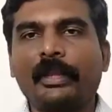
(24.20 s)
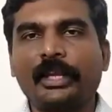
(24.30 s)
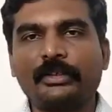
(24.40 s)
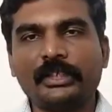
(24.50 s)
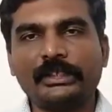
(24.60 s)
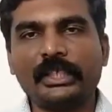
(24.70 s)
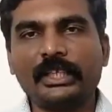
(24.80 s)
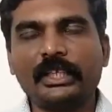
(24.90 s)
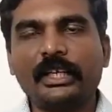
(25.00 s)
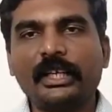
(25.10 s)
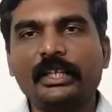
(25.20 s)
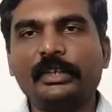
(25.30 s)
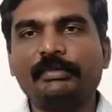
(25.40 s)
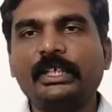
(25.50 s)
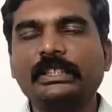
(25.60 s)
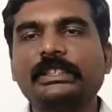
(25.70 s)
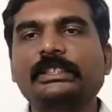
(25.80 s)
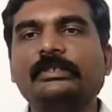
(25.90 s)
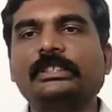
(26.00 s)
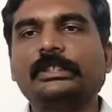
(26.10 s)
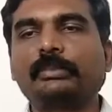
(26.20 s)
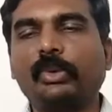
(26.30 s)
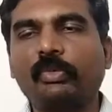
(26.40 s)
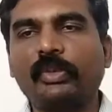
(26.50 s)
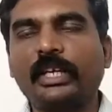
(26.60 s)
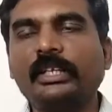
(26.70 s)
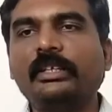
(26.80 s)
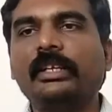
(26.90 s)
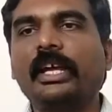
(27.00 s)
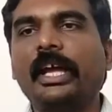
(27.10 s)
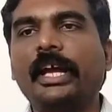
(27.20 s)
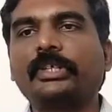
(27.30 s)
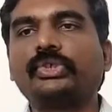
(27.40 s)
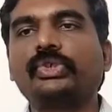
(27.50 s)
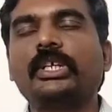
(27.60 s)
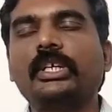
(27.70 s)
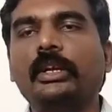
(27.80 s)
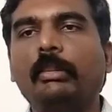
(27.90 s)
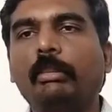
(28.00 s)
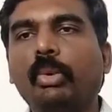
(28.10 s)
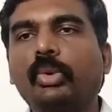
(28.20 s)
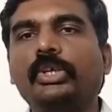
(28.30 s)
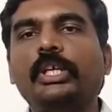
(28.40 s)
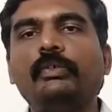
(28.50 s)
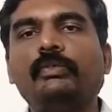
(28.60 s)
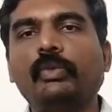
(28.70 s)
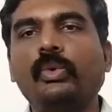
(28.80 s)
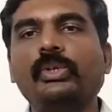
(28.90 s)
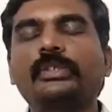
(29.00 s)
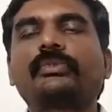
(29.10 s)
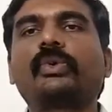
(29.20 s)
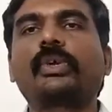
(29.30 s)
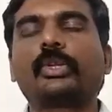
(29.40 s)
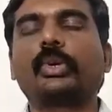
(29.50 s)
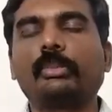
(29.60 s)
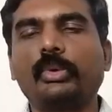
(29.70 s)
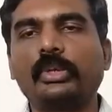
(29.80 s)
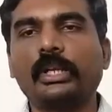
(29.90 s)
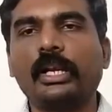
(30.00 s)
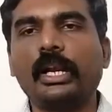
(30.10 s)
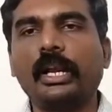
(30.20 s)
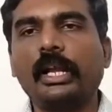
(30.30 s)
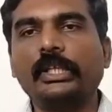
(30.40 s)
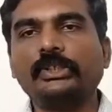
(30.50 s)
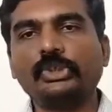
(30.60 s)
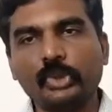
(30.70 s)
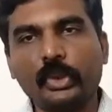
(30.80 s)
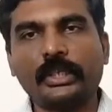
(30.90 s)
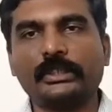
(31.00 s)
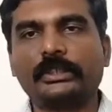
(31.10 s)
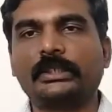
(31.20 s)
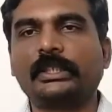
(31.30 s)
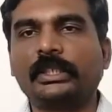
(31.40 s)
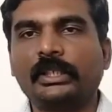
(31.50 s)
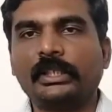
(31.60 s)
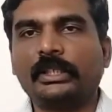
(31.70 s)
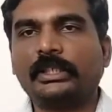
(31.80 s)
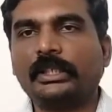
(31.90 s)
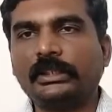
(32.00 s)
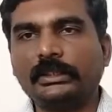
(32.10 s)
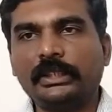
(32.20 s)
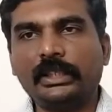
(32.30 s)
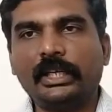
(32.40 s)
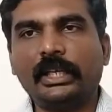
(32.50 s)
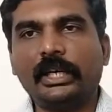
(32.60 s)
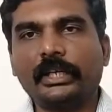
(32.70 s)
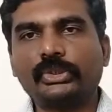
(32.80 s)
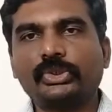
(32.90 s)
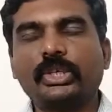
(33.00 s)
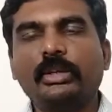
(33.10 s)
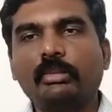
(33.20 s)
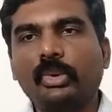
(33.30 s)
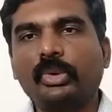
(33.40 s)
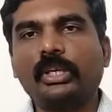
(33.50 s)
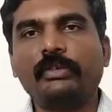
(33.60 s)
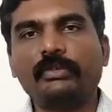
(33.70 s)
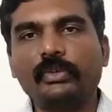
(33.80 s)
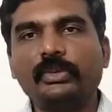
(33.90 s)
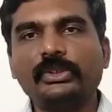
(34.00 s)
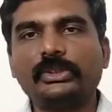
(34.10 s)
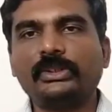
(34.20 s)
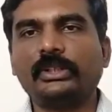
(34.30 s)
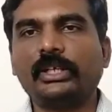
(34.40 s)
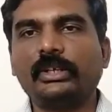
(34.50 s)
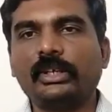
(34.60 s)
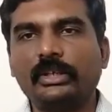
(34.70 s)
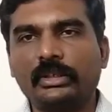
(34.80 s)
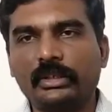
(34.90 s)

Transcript: actuators are the devices which provide actual motive force for the robot joints. That is the actual motive force that are